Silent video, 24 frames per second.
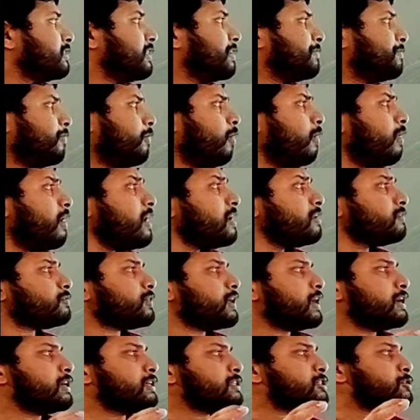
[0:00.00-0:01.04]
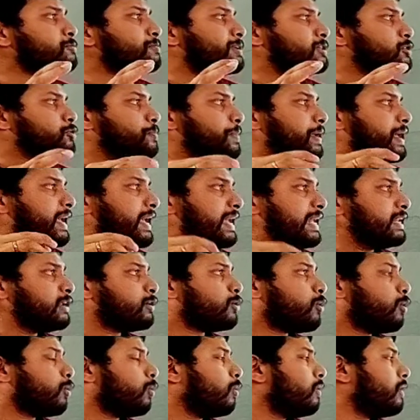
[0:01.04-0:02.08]
The following things must be
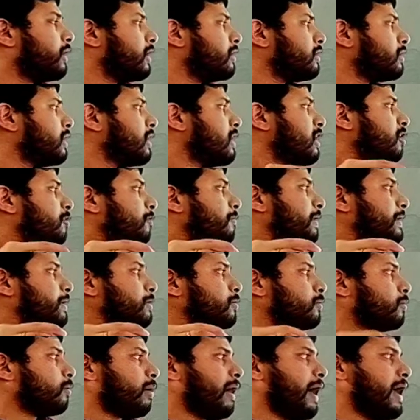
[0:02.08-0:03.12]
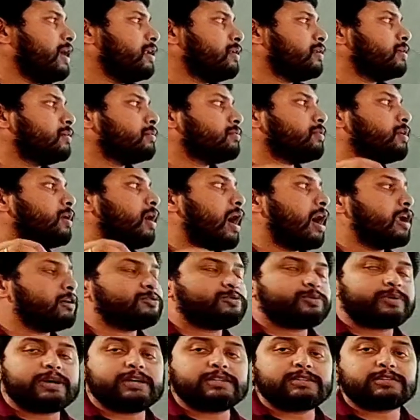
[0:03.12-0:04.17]
included when you write the
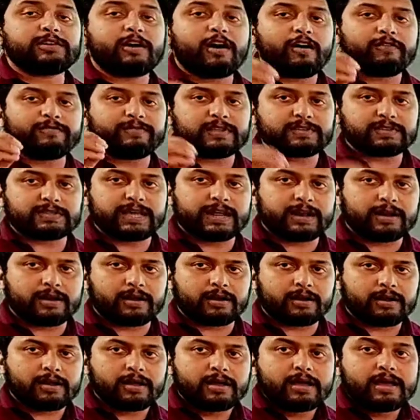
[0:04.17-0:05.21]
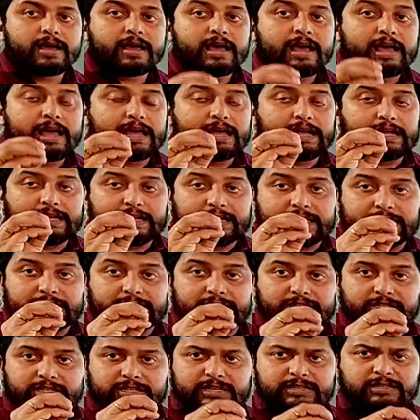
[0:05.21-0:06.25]
address of the sender.
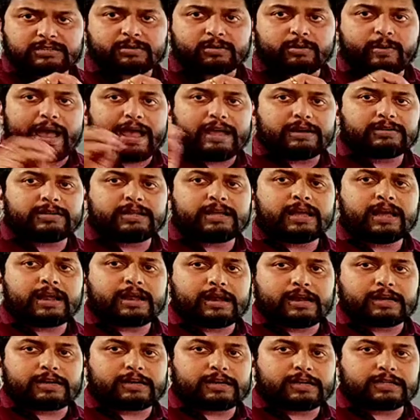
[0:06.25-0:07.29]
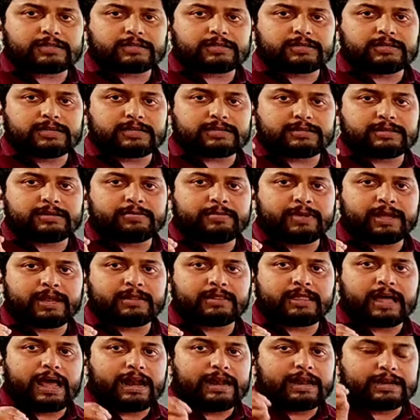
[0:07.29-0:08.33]
Just writing an address doesn't
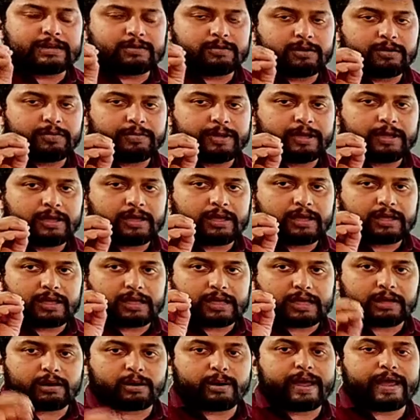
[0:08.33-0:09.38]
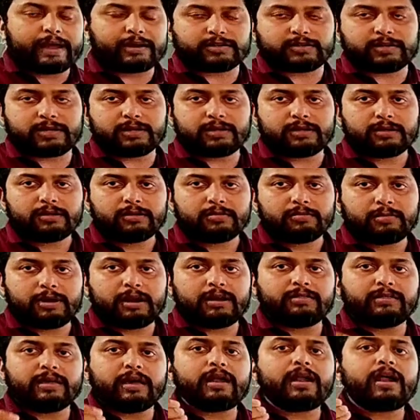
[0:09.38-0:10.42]
mean that it will be correct,
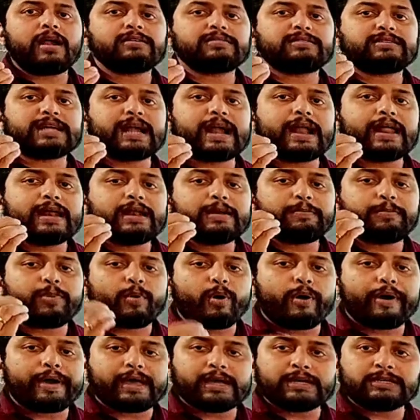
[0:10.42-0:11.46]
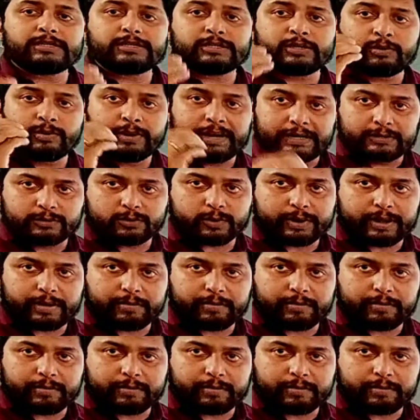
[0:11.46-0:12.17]
but there are certain points you need to